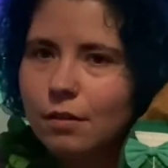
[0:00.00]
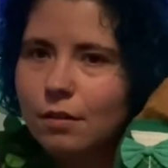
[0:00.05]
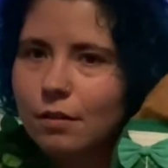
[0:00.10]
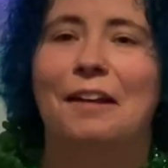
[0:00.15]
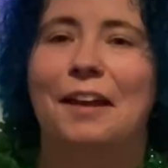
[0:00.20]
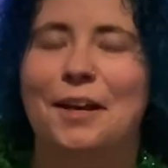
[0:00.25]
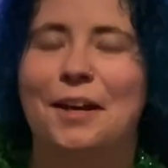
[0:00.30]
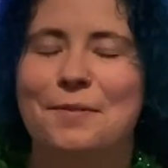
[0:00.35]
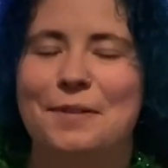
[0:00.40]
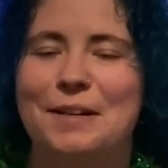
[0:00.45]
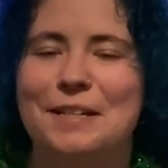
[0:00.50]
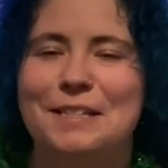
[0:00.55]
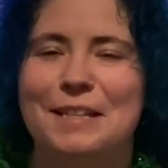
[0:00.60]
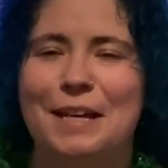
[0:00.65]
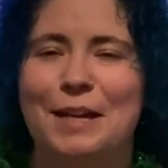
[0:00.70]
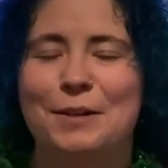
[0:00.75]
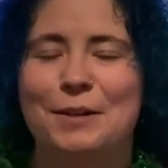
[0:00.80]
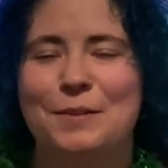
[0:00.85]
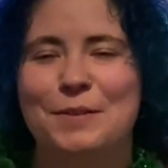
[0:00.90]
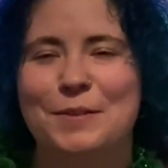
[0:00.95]
anyways
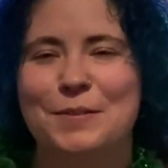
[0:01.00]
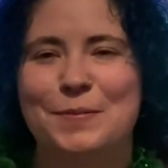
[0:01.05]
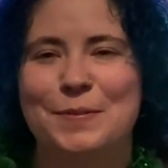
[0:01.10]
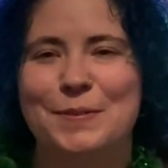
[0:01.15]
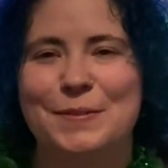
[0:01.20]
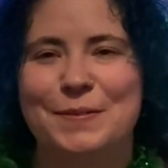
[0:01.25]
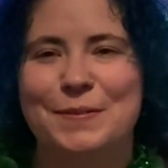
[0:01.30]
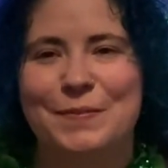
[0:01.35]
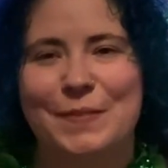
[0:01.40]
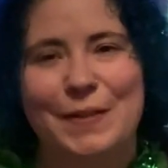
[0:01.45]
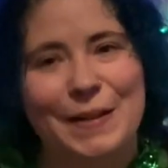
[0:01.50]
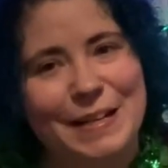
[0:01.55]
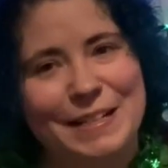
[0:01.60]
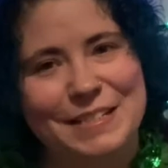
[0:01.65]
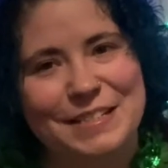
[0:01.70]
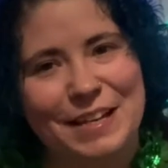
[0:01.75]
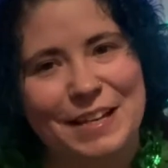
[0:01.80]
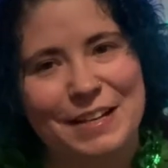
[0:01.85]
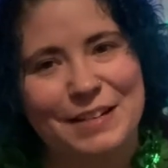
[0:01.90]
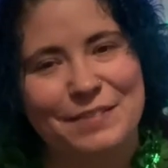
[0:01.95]
I know this wasn't a very
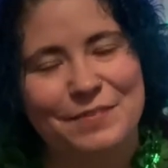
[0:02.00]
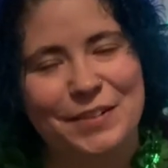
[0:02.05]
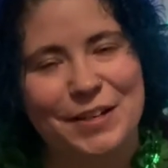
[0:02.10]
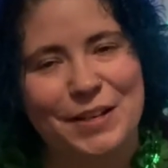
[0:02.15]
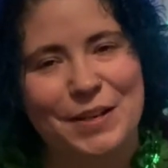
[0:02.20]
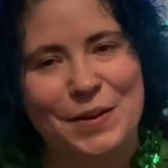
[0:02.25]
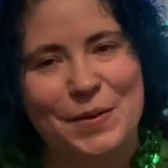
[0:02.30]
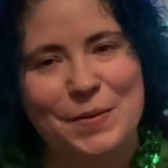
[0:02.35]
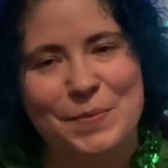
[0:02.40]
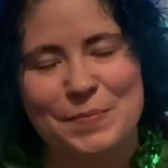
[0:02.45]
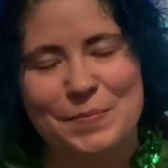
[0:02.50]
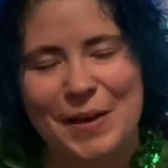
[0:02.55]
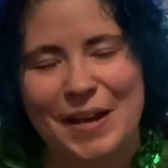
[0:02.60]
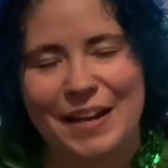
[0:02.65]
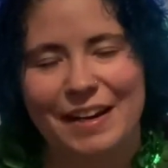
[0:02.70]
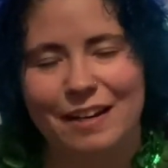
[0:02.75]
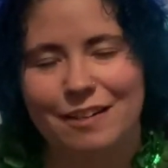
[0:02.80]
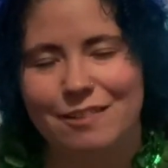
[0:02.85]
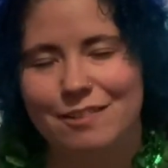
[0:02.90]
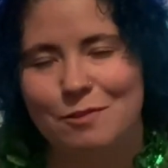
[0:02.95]
exciting video
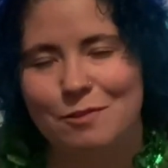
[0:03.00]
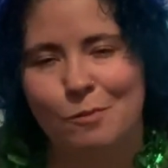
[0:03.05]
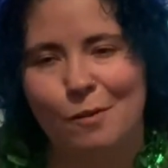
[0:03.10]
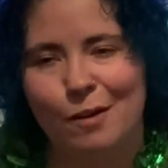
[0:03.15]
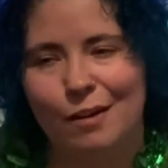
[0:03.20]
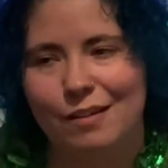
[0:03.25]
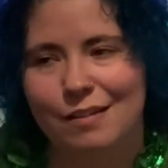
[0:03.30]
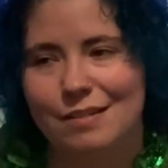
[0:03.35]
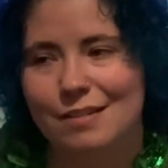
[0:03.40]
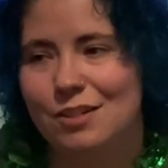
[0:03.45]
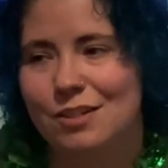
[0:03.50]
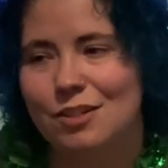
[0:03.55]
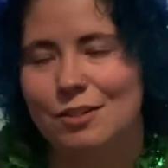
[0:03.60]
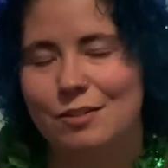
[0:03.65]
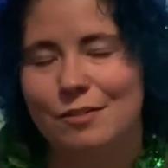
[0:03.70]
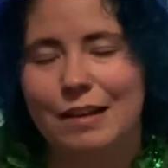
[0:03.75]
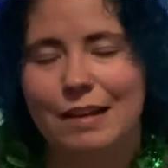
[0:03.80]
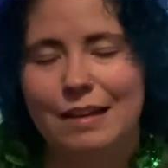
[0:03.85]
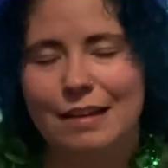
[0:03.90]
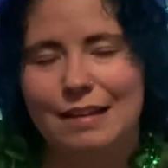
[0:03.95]
but I just wanted to
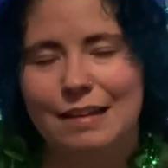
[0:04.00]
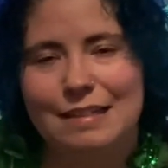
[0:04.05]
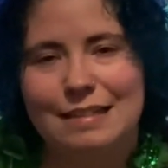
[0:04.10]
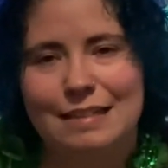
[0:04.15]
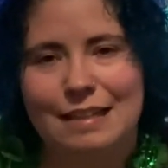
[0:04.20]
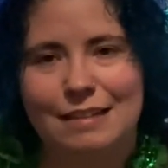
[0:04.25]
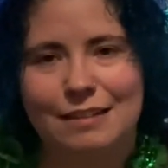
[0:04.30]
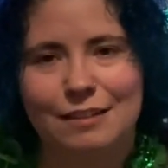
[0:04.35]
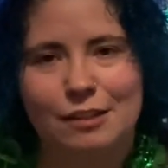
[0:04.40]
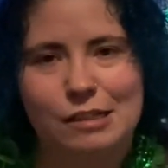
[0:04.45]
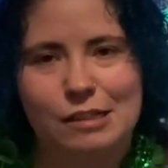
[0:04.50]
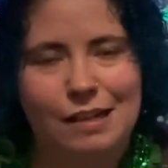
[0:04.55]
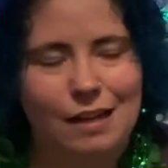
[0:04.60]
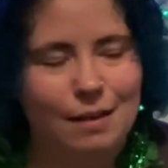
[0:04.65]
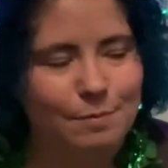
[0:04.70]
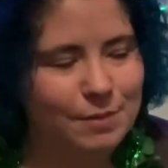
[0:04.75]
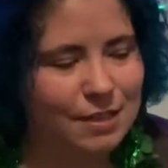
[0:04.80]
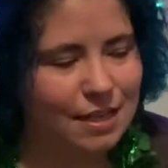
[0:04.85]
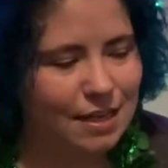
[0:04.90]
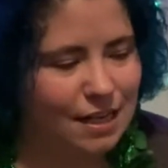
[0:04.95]
send a little
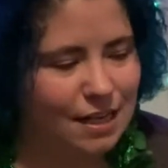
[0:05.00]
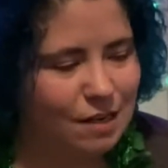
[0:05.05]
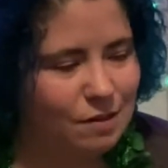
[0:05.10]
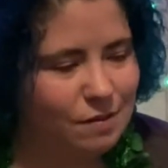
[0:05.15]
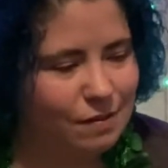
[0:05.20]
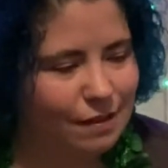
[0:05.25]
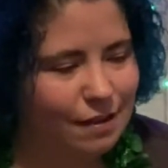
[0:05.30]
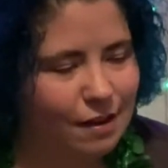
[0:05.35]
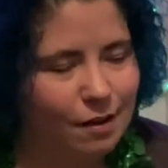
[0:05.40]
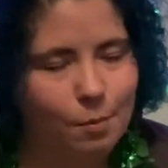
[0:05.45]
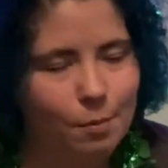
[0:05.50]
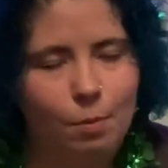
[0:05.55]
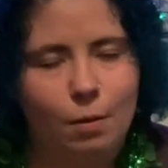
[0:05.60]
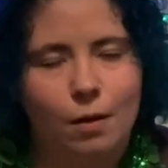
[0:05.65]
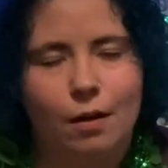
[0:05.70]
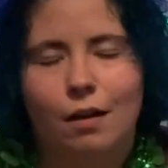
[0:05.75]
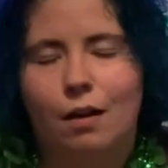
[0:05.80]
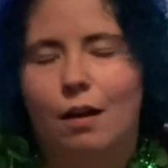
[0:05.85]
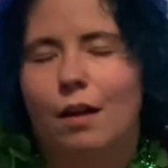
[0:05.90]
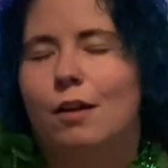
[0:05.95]
update out there
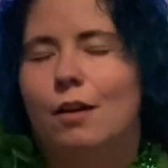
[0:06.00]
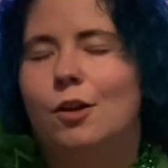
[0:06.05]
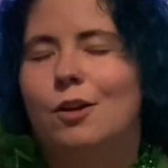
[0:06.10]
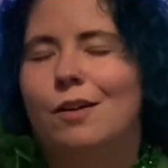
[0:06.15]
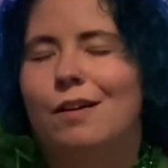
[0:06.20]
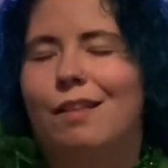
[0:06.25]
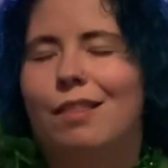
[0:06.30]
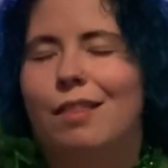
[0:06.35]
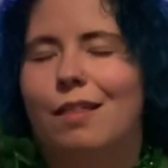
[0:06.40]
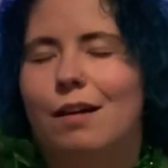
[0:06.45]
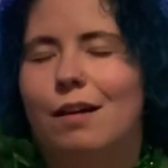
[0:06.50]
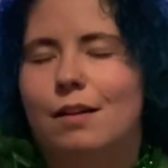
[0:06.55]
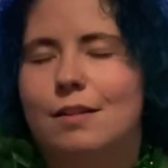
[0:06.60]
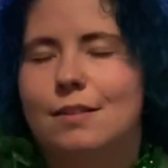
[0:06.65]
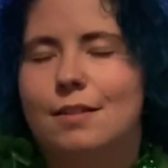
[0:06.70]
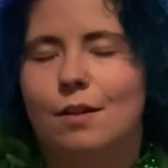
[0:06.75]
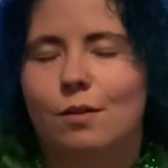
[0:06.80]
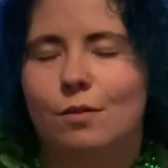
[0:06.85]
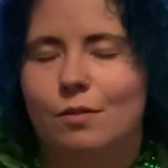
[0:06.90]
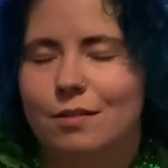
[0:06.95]
put good thoughts
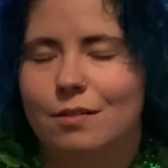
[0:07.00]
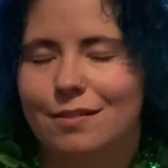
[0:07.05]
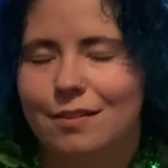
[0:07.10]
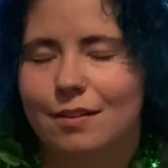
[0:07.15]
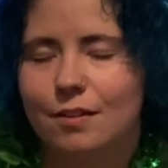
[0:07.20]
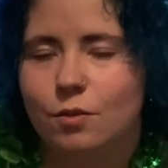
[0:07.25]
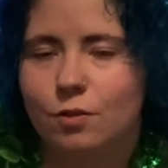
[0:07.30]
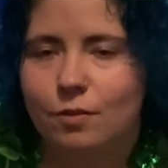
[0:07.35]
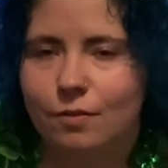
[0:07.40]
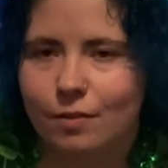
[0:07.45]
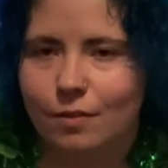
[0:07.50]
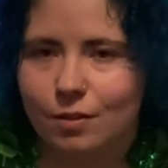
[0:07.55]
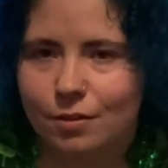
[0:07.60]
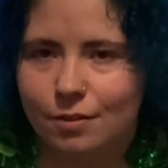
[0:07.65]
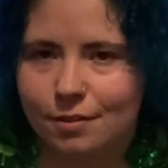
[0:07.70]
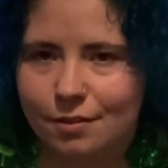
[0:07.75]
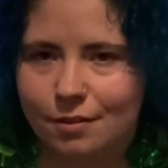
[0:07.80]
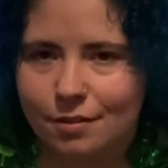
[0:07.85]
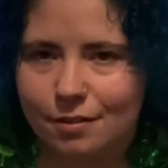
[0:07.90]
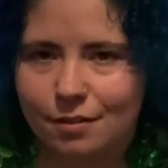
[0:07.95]
out to the
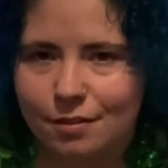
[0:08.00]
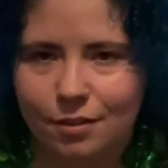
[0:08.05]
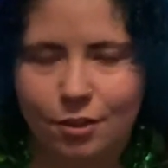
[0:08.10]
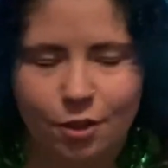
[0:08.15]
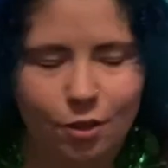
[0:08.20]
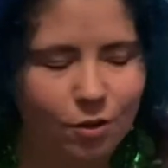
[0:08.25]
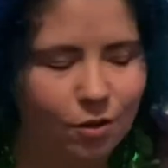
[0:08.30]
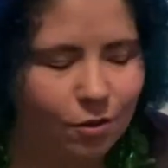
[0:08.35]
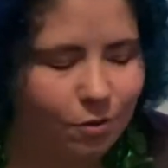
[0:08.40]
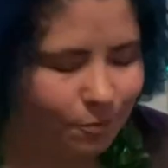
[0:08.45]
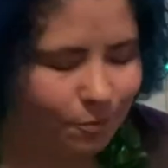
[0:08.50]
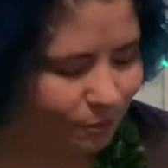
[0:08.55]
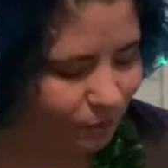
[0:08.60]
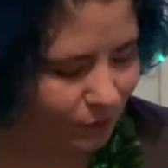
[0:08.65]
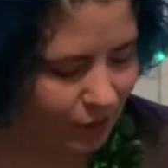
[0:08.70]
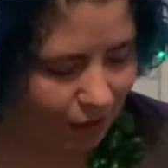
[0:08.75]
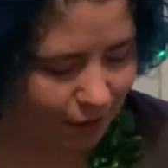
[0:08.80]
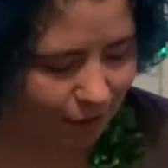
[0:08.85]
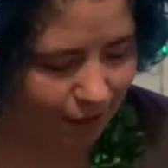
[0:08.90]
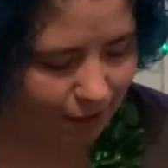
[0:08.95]
universe you know
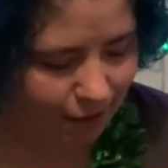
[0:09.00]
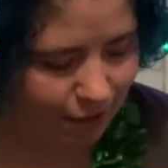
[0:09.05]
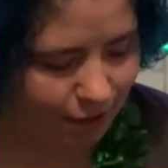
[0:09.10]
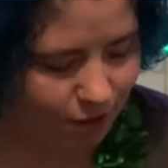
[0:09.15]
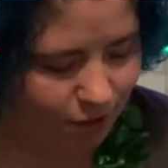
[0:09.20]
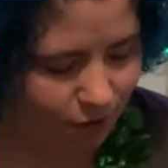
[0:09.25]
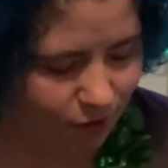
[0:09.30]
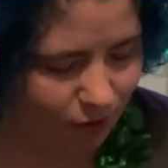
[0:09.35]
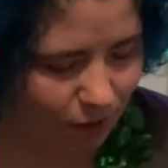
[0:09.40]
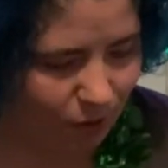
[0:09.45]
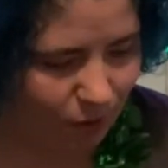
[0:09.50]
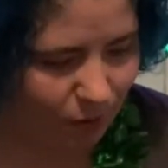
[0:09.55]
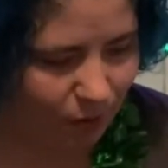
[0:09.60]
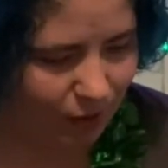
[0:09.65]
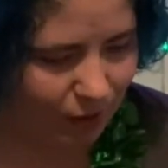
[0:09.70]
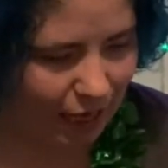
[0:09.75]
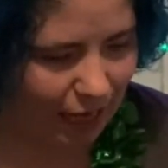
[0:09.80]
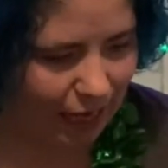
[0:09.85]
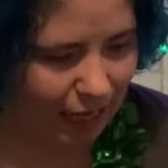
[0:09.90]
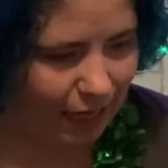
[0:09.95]
so,
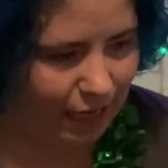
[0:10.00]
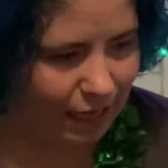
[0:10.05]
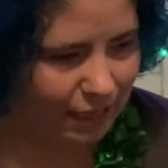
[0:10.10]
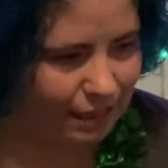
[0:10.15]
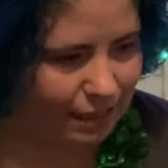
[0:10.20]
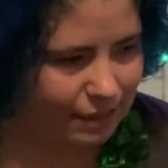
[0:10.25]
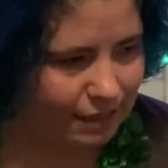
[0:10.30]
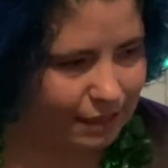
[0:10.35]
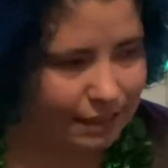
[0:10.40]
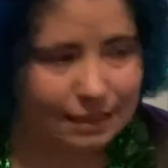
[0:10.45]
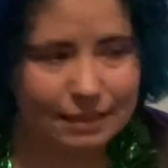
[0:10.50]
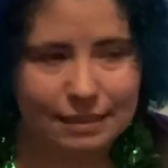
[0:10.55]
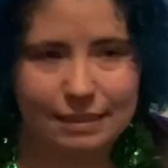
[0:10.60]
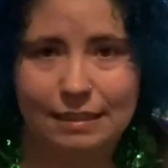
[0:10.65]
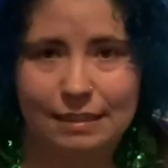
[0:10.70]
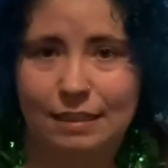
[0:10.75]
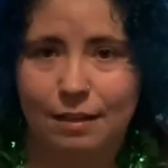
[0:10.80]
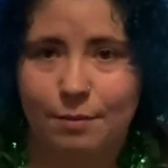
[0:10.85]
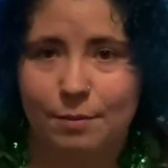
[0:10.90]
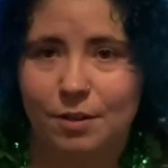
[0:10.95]
and since this
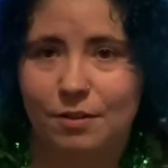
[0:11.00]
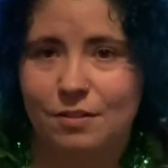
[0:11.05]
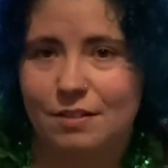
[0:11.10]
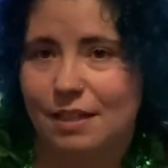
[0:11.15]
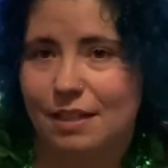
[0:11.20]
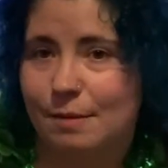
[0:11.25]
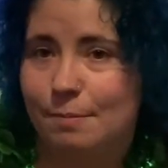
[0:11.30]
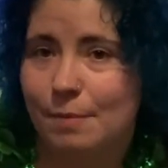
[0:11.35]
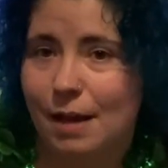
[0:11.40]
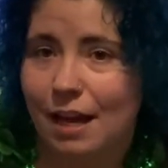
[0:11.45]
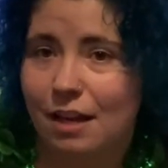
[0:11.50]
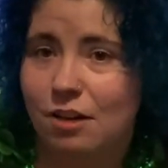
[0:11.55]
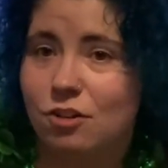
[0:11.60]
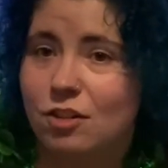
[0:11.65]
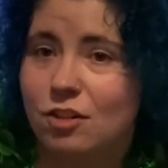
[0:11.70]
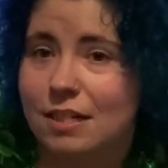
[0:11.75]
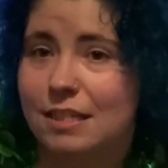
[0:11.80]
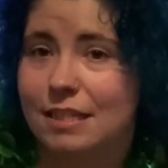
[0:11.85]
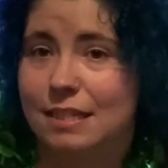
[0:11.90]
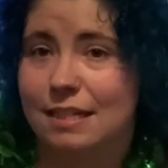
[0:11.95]
is coming out on St.
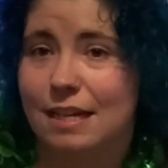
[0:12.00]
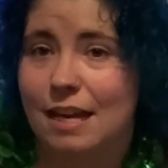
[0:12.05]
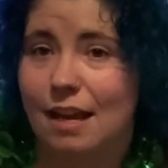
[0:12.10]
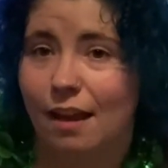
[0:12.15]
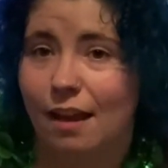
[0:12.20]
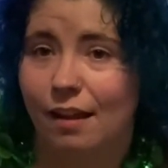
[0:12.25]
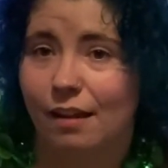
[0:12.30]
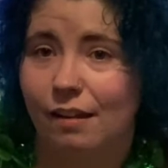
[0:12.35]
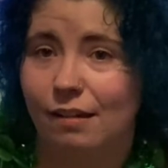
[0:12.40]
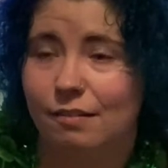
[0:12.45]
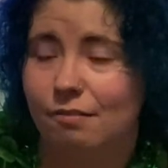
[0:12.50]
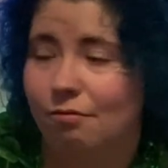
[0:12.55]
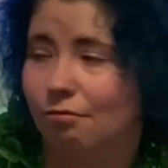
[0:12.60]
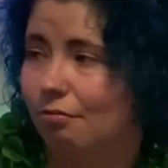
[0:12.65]
Patrick's Day,